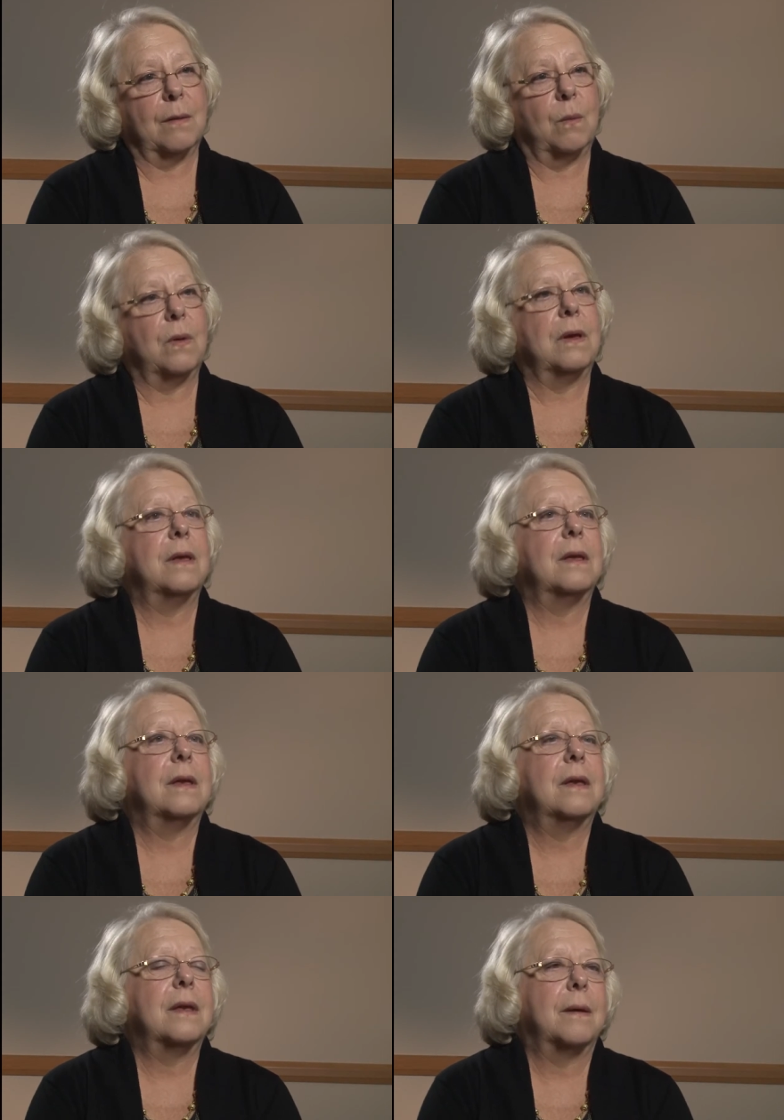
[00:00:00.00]
We
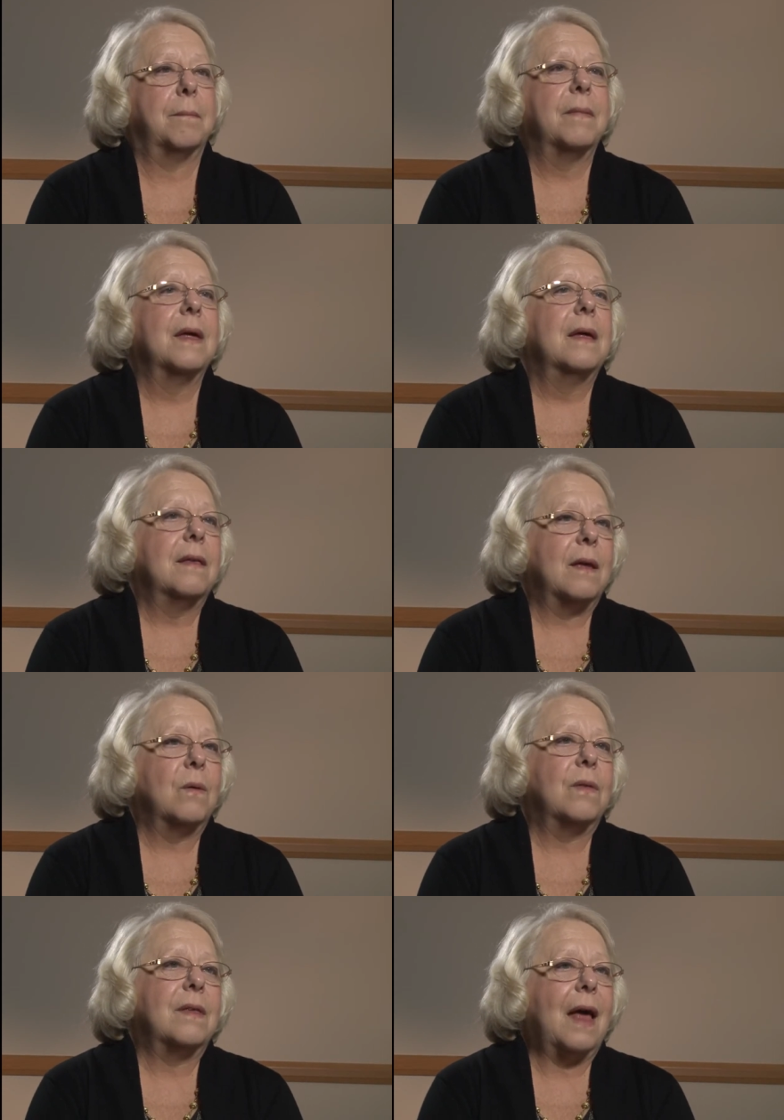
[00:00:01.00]
did, um,
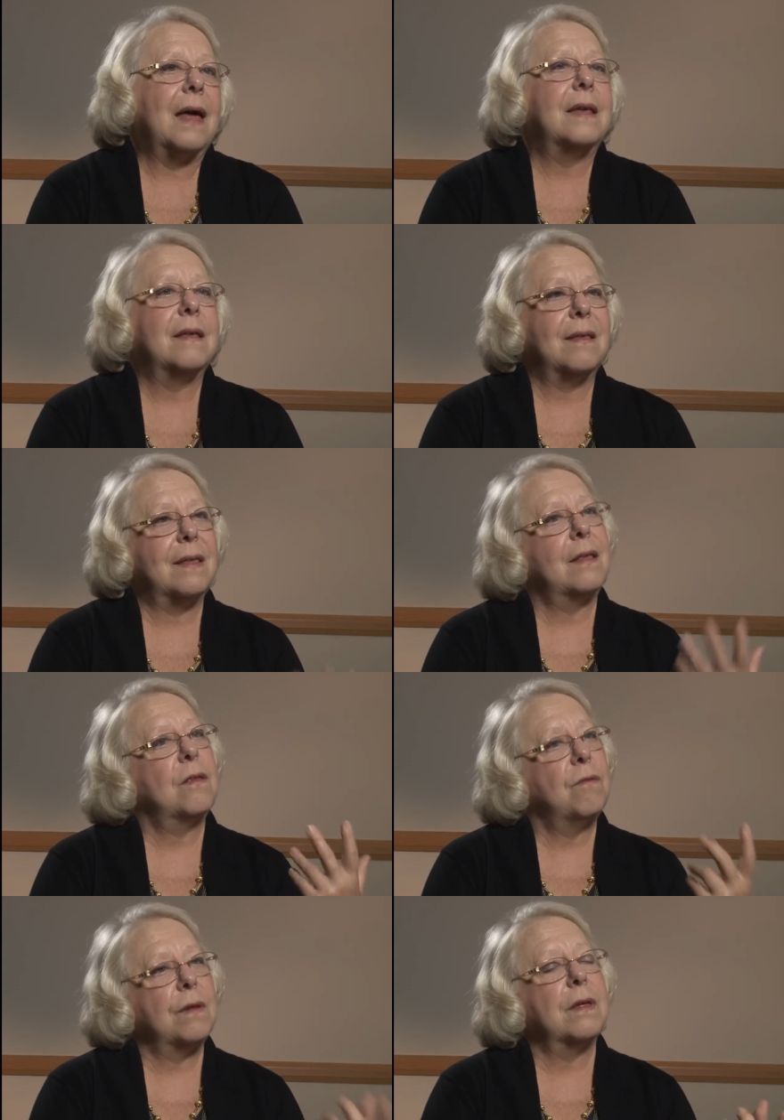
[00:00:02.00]
so the
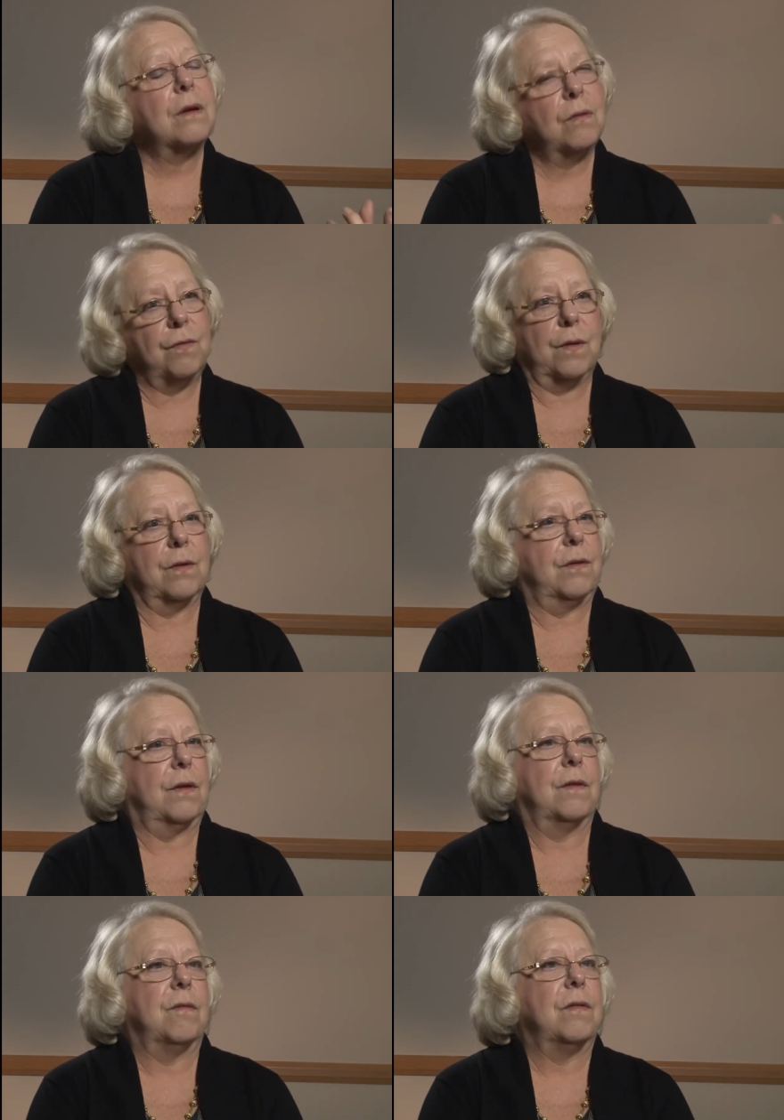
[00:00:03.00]
scientists really could focus
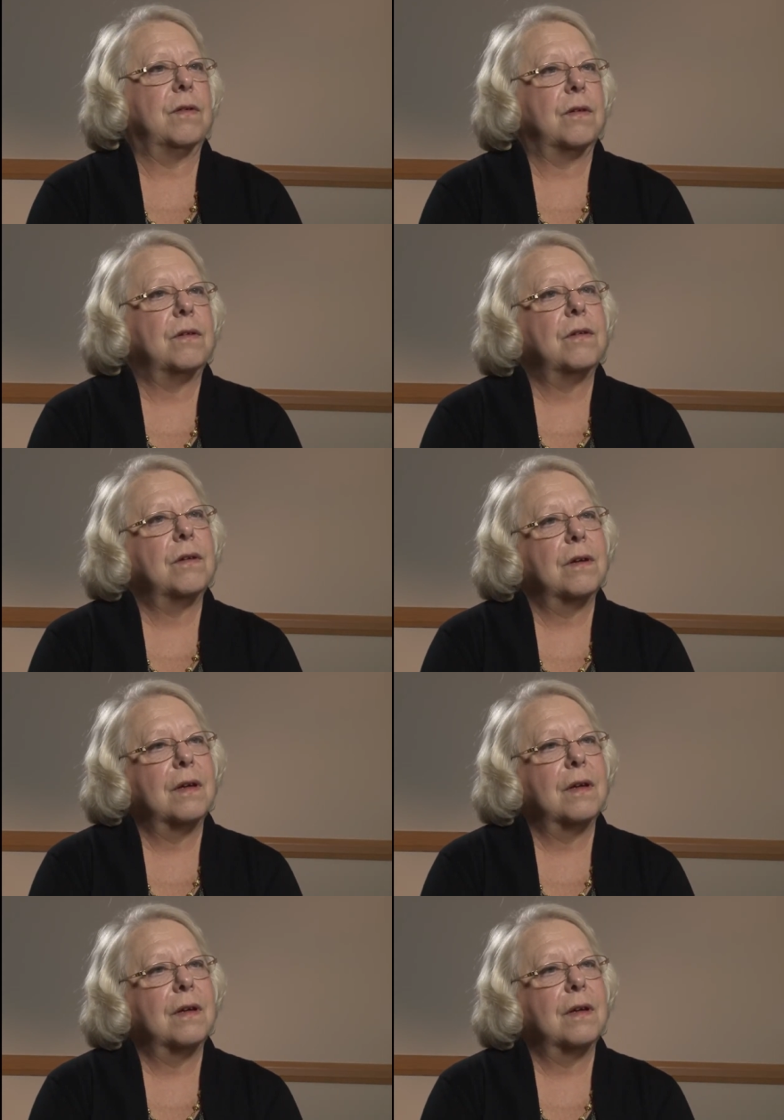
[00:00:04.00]
on their research,